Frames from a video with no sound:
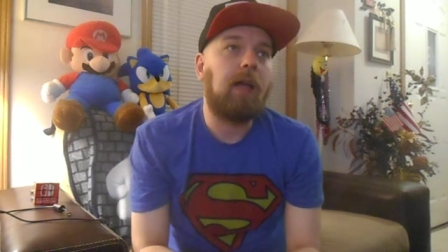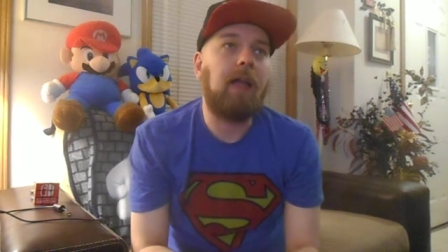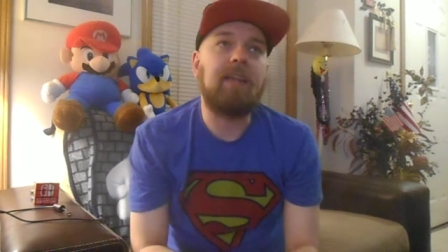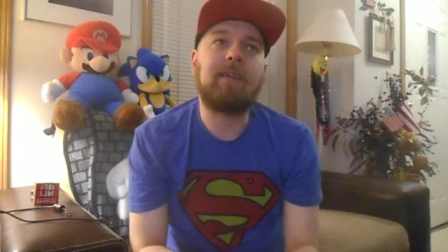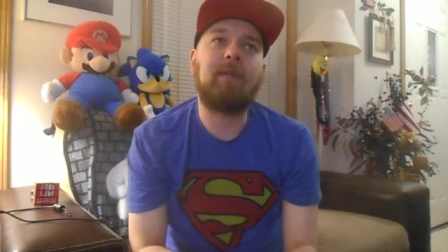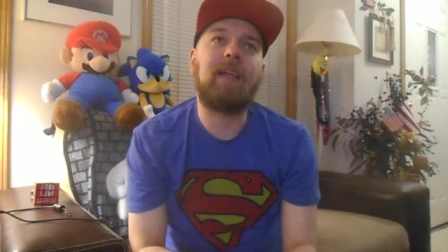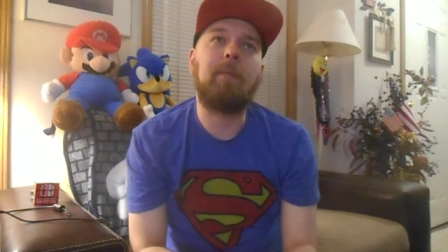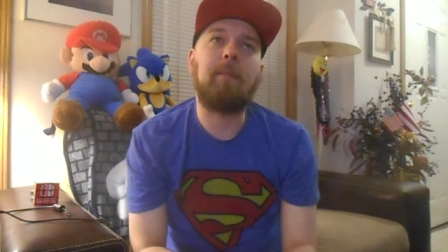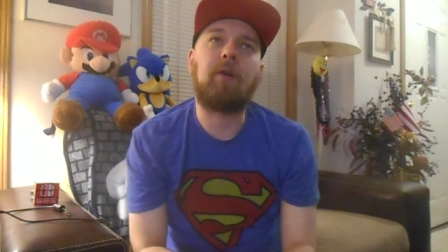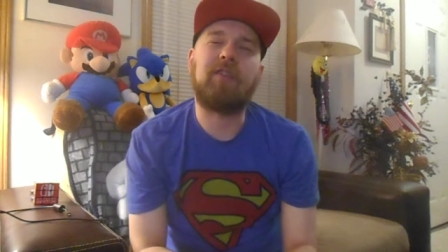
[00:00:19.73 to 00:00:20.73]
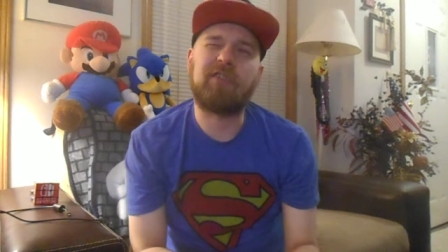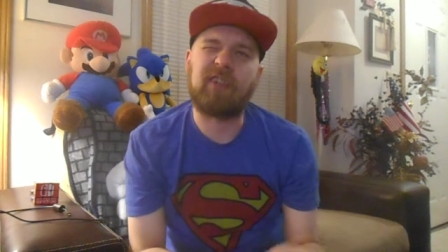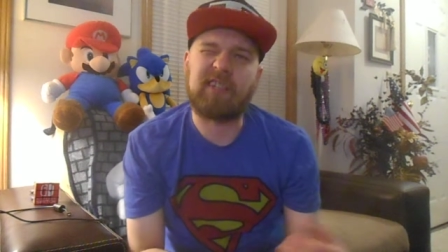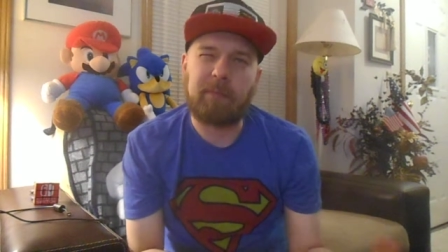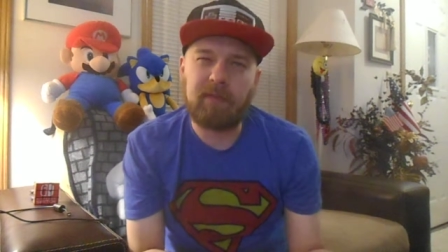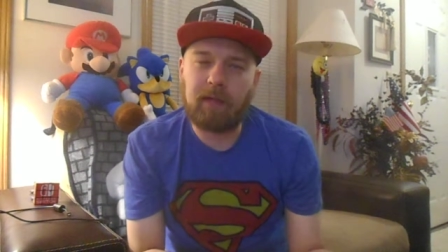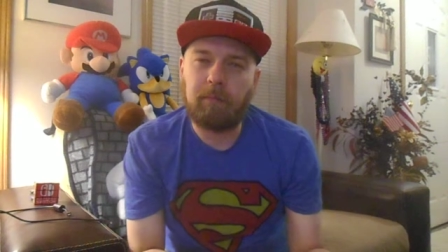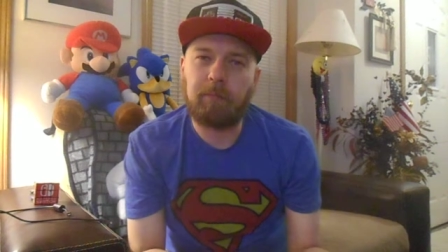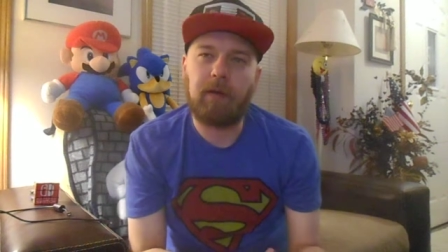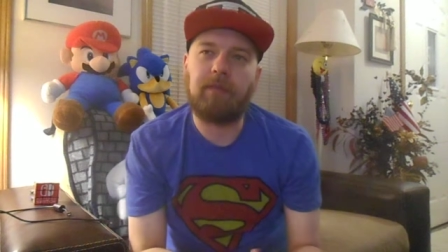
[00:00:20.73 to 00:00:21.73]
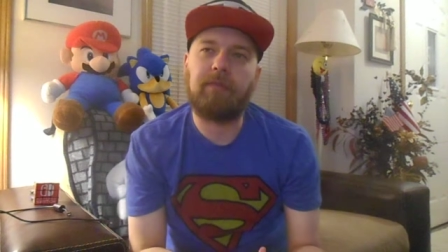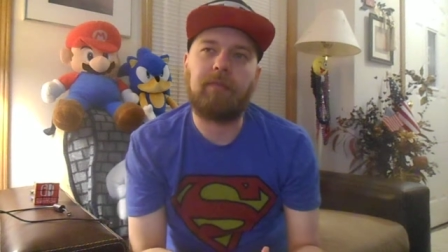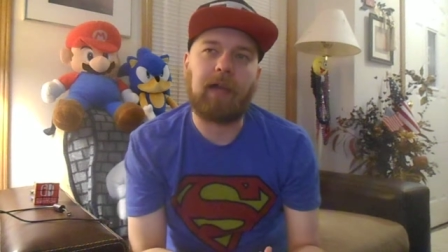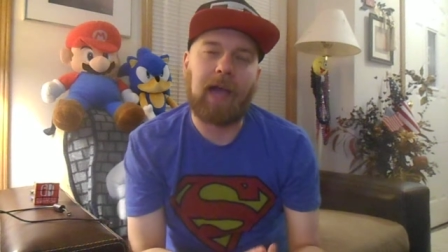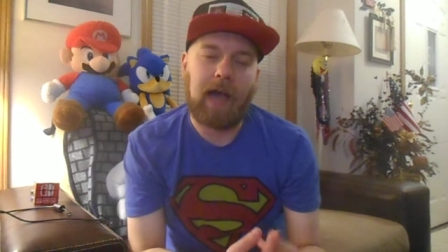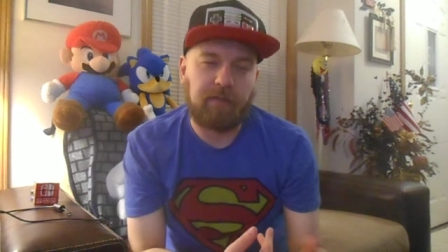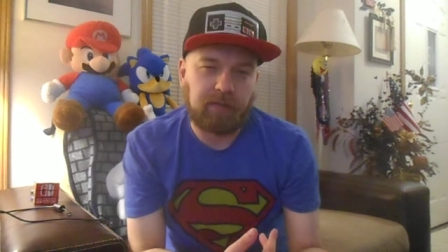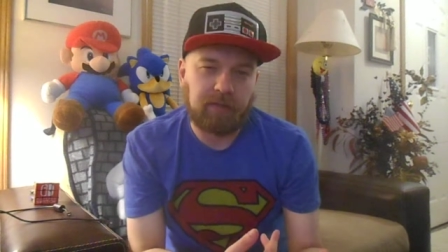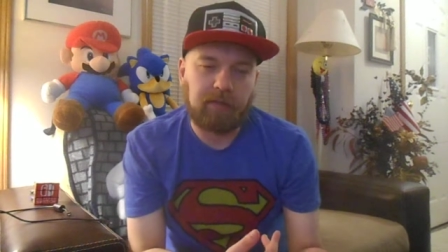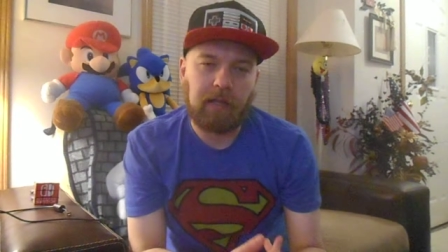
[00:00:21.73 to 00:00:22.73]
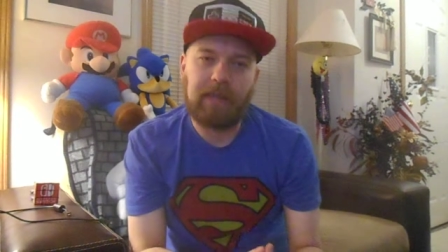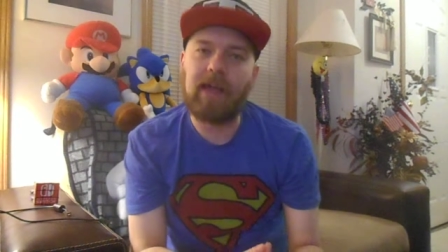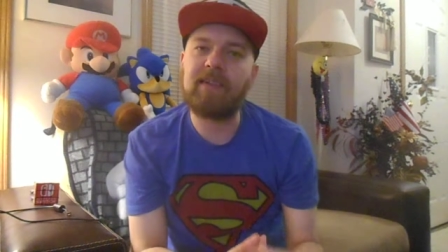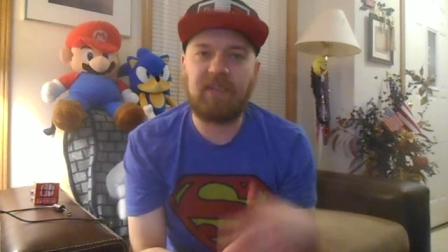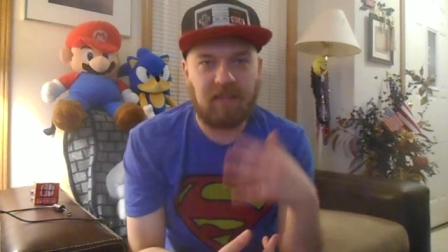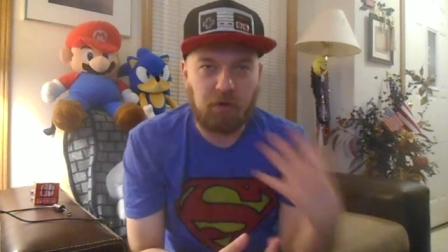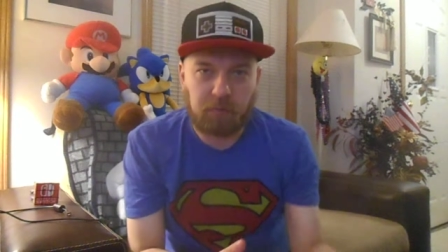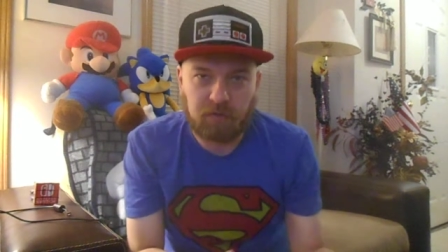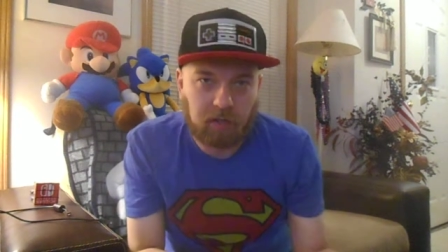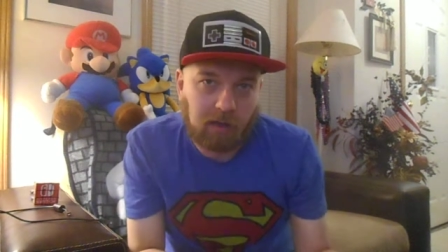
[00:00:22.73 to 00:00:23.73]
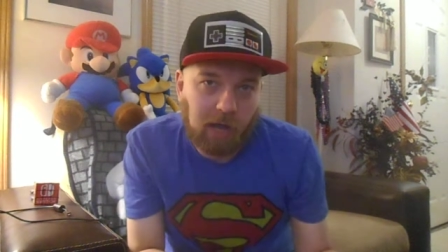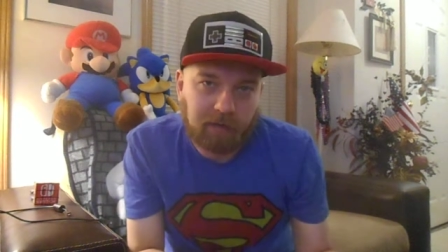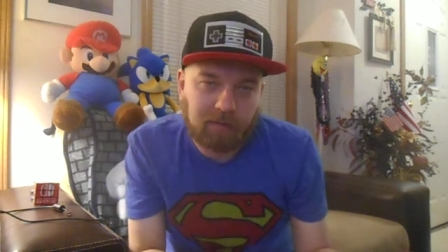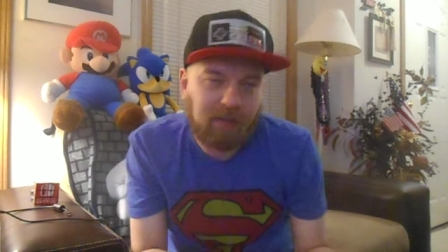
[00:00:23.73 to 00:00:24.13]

And it's something that people are just accepting, but they have it. And that is Nintendo Switch Online.